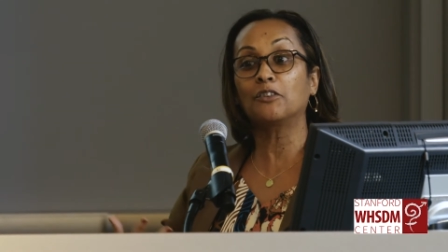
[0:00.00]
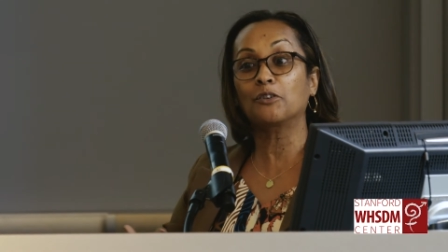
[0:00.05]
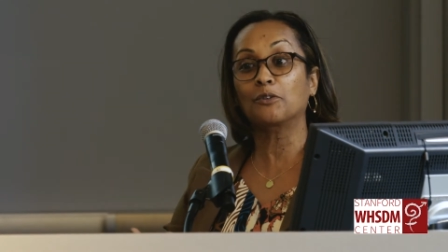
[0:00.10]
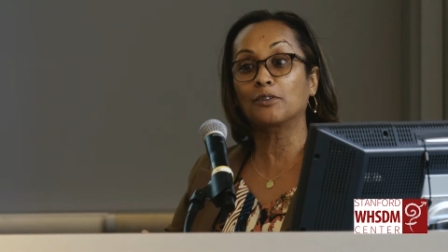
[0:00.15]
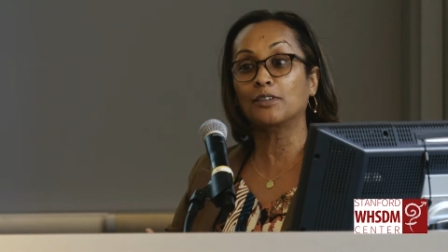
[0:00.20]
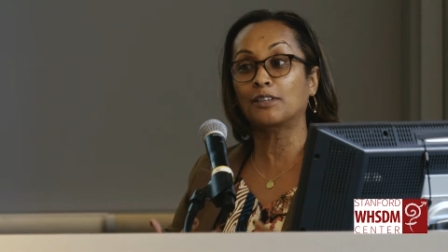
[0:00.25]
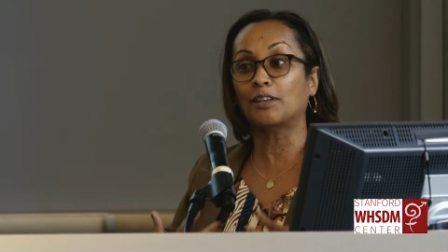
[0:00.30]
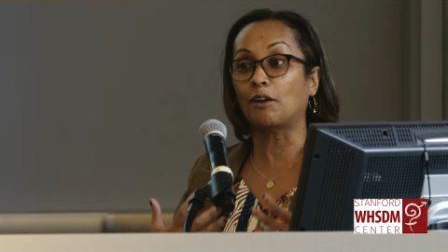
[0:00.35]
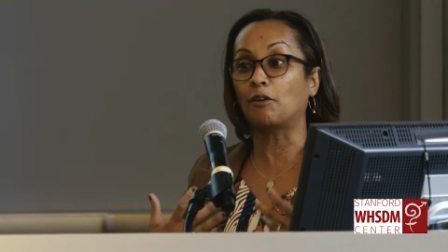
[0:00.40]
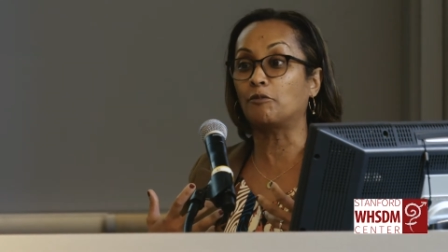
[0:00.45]

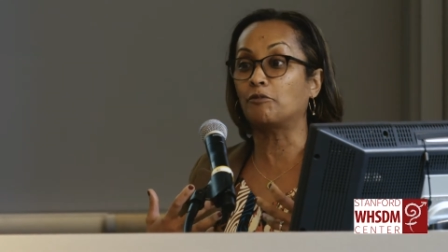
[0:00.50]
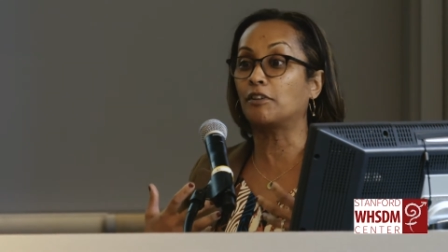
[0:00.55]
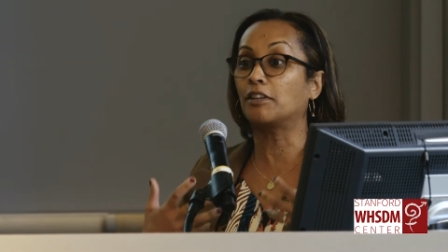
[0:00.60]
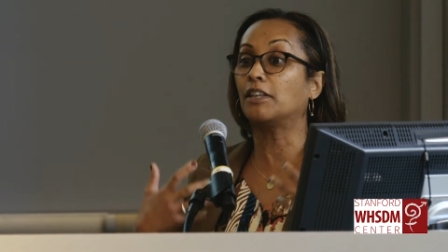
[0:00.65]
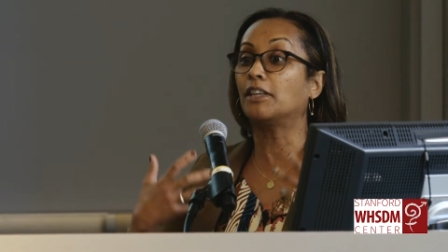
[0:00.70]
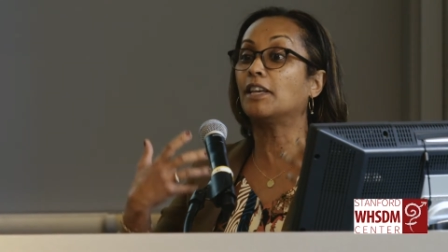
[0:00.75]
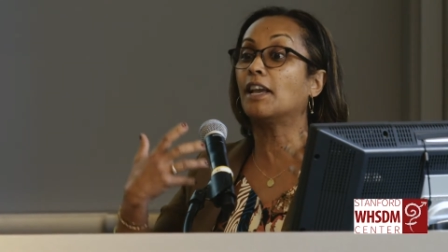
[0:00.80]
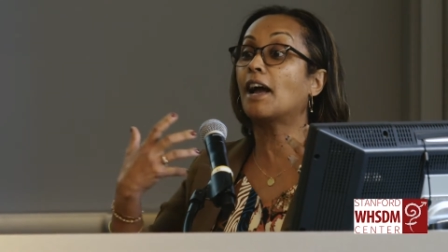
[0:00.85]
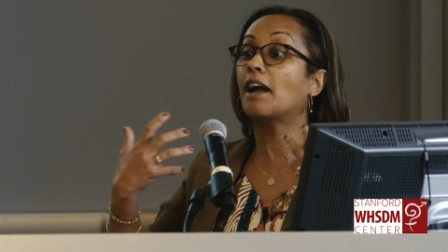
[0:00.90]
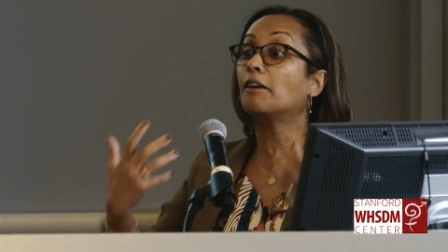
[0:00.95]
yourself and
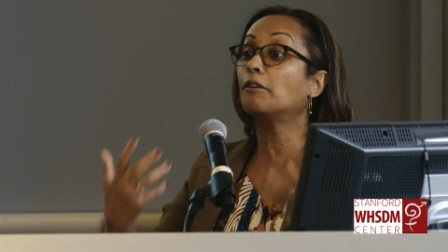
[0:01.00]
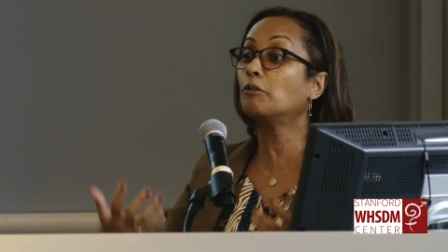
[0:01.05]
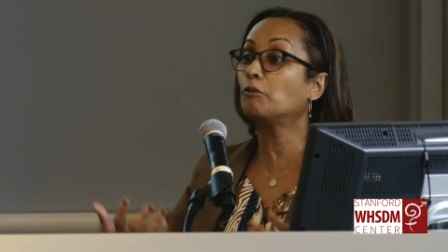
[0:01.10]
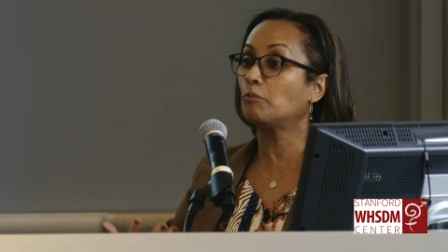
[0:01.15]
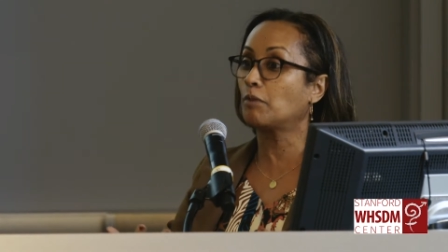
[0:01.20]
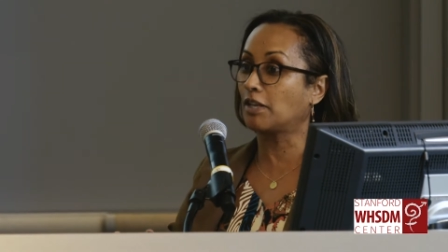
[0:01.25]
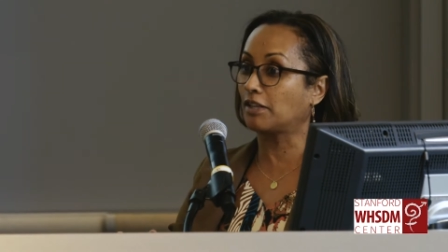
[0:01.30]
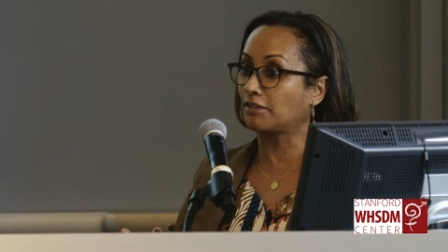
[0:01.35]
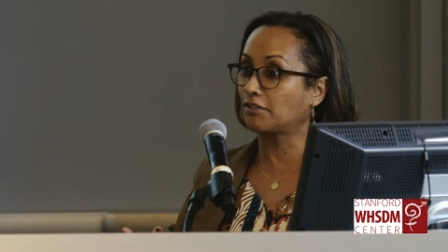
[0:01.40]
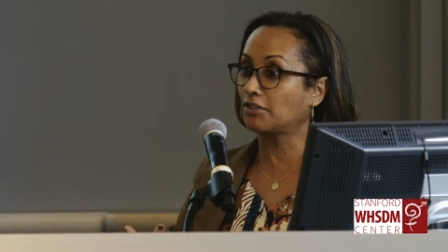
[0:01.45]
the
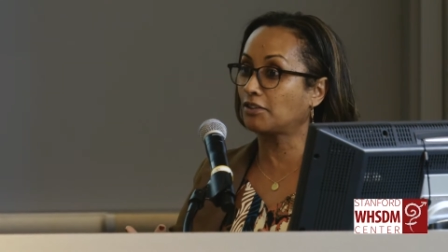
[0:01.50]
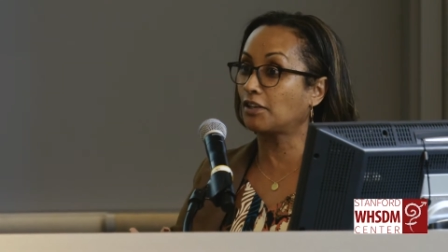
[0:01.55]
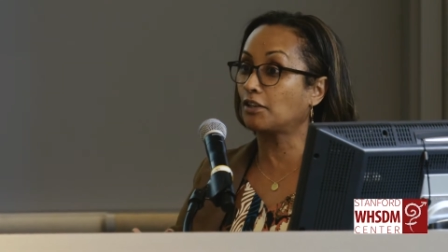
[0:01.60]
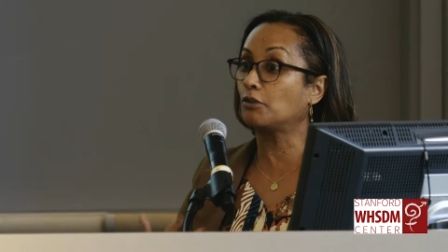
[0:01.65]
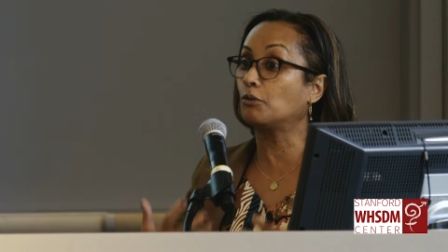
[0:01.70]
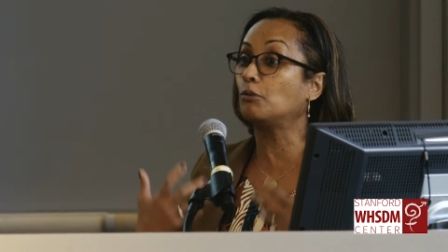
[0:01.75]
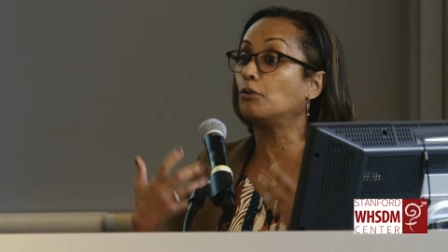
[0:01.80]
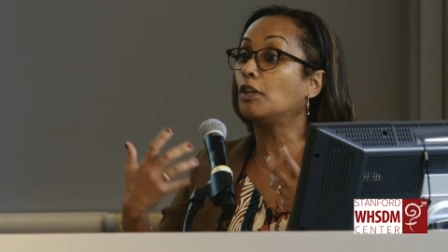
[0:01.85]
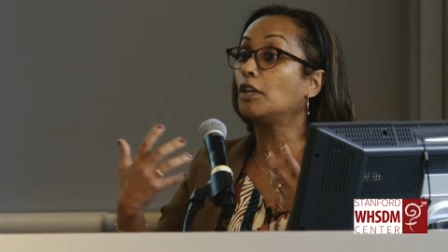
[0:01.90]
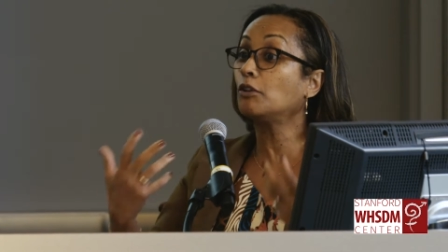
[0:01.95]
arguments that
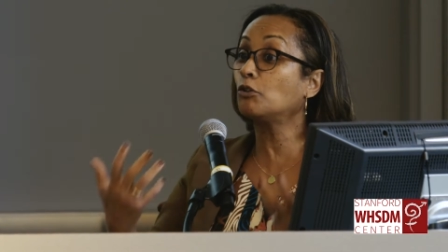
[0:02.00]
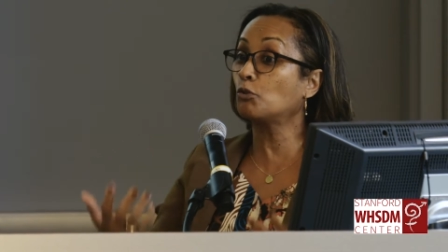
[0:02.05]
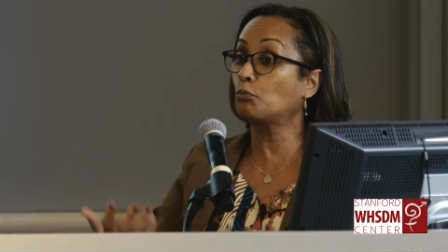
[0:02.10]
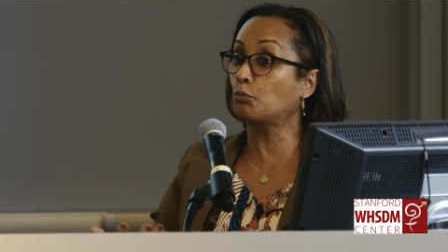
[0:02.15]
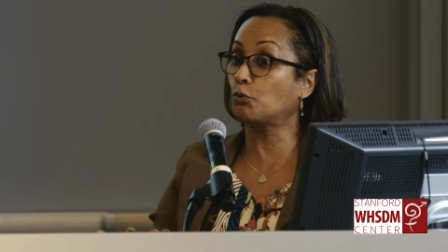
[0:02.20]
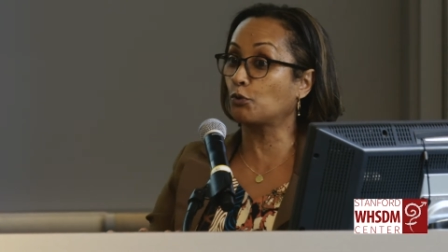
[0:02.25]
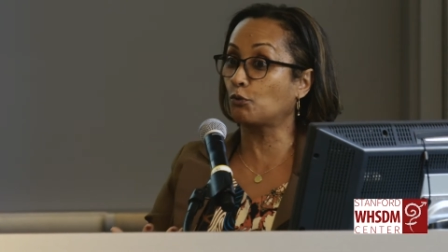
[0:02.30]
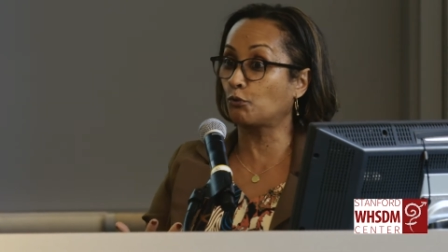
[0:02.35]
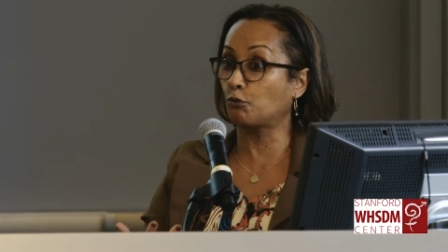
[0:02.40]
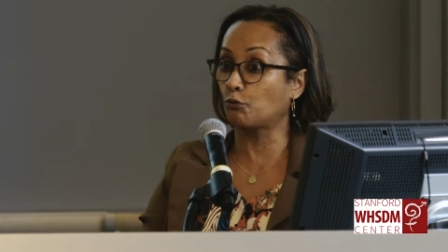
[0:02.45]
you need to
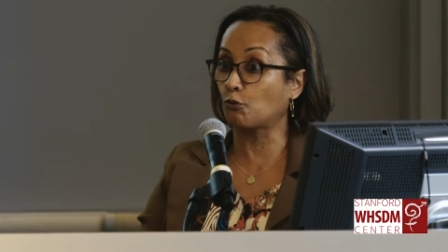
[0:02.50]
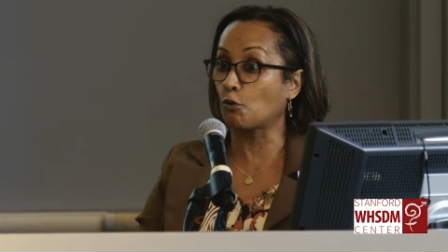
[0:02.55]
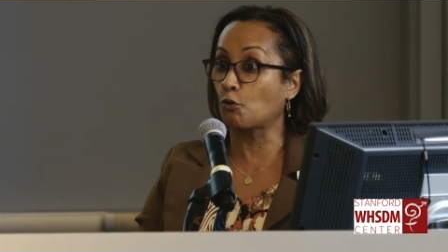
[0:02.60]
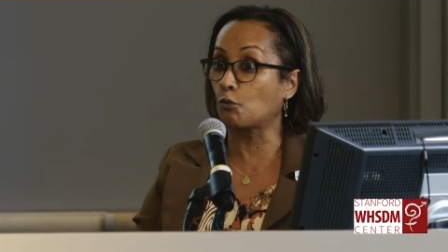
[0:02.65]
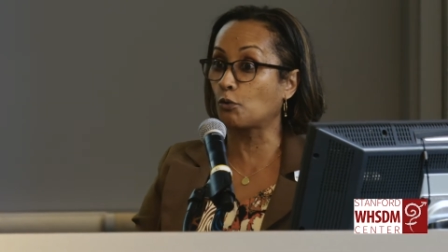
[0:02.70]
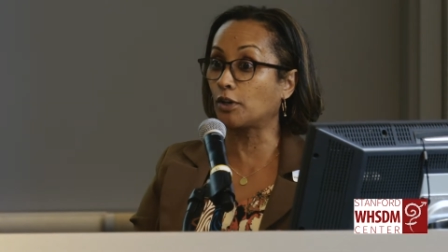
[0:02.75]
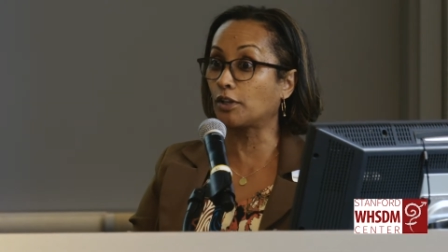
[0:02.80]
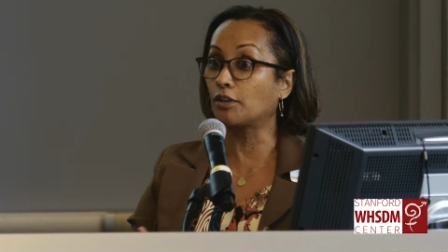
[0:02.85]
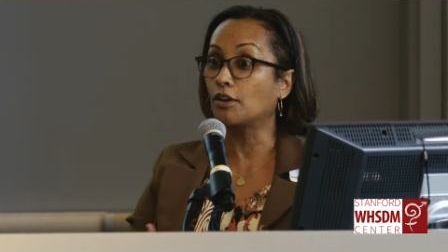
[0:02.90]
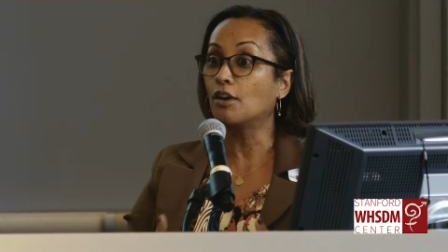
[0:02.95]
put
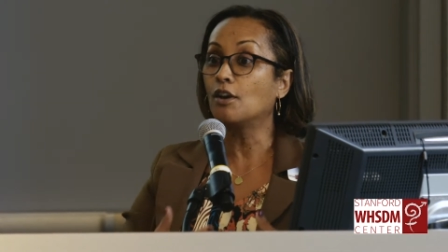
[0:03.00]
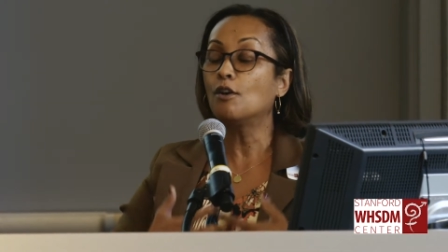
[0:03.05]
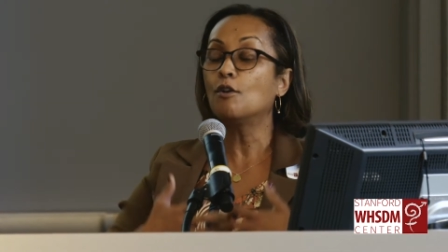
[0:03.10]
forward